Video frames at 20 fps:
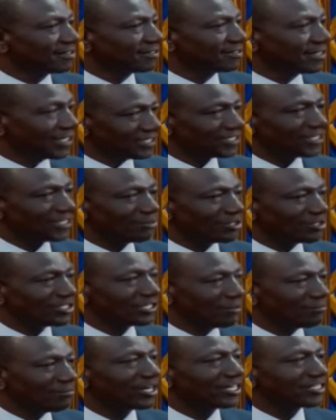that somebody
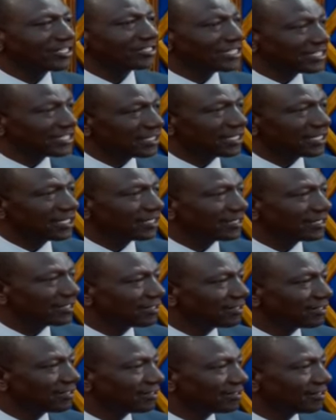somewhere is listening
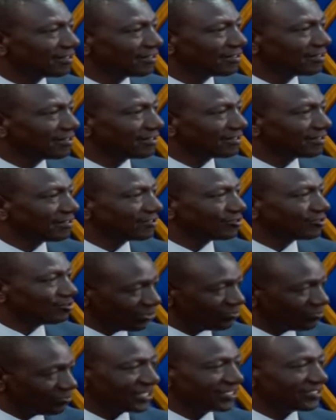
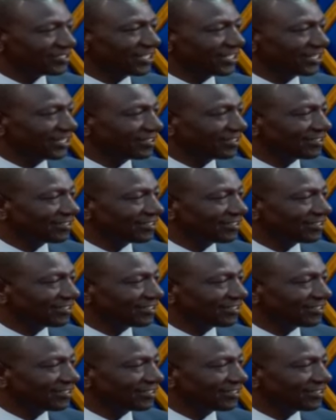to what we are saying.